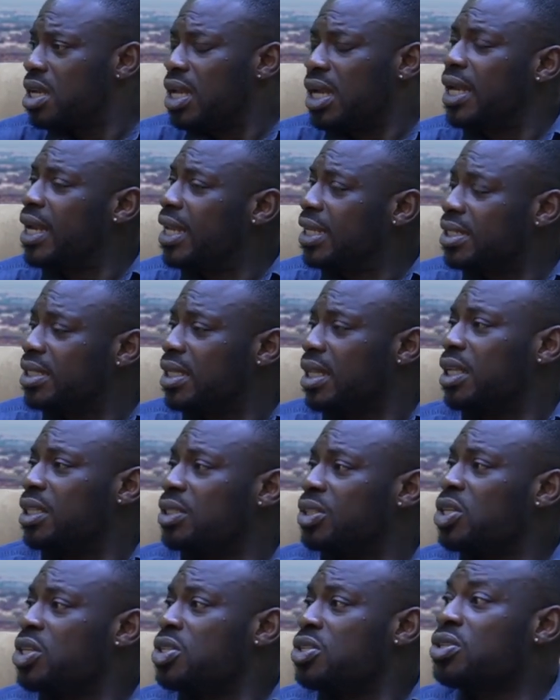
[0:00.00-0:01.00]

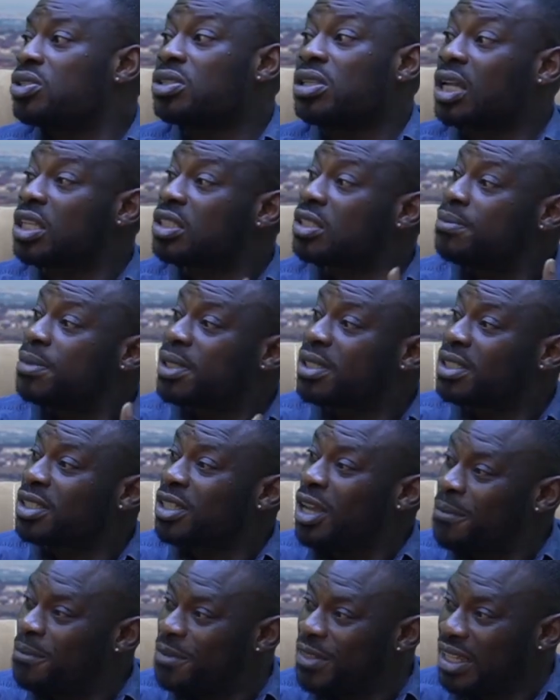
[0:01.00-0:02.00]
Listen, you taught me
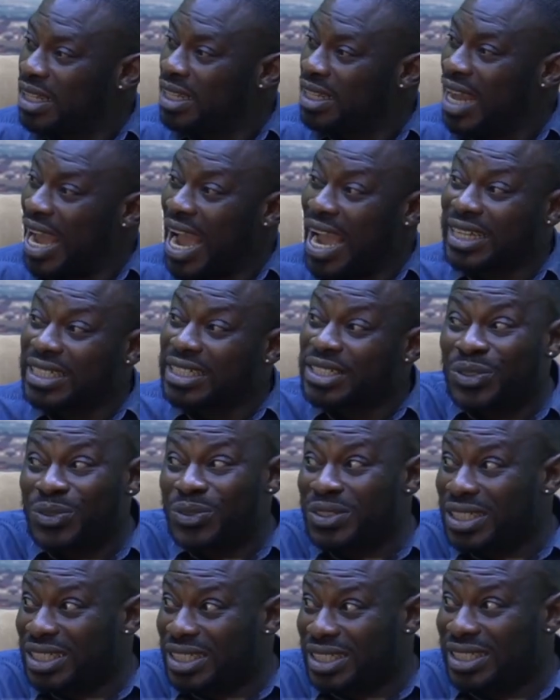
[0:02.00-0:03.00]
something. I didn't
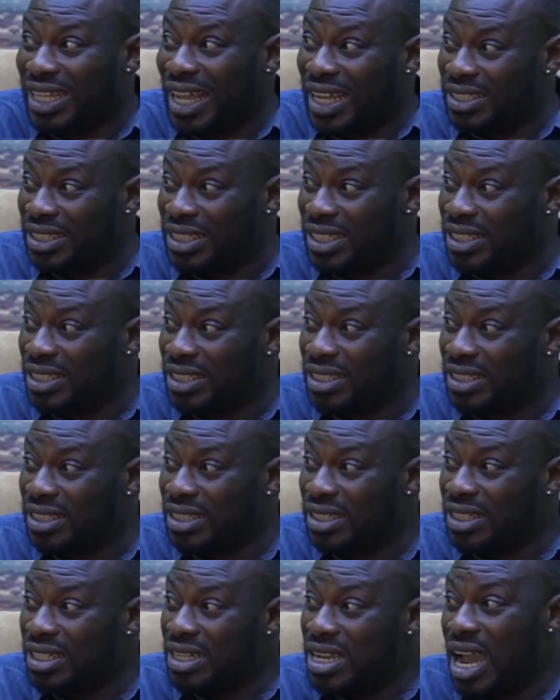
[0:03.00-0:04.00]
understand it.
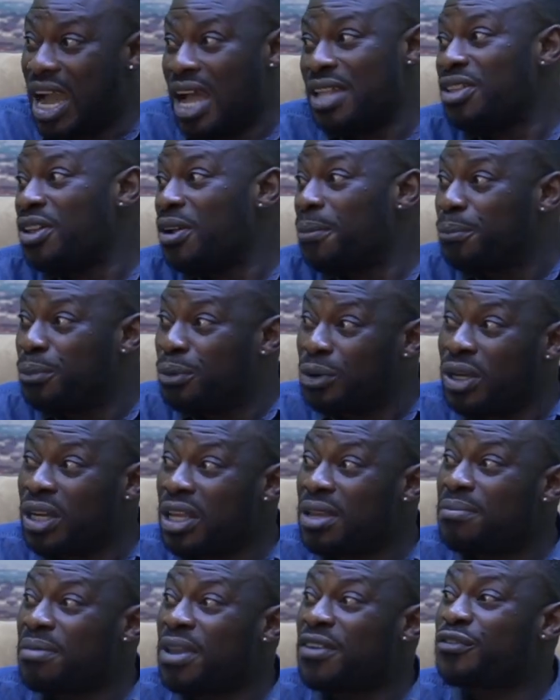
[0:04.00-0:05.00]
And you're
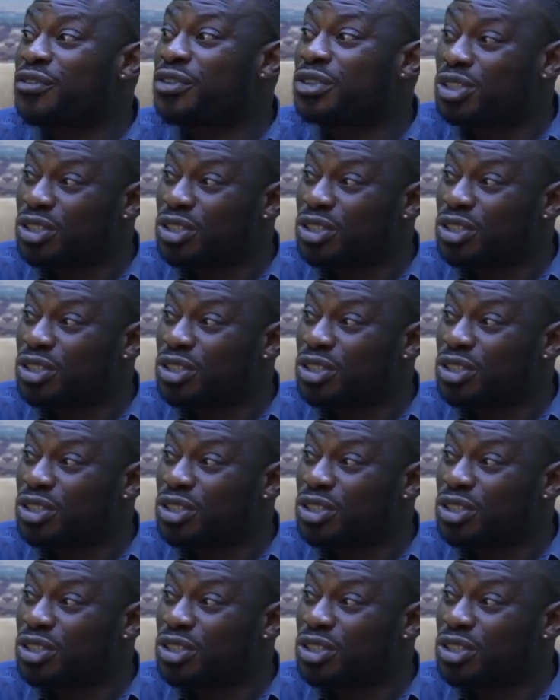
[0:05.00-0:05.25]
bullying me for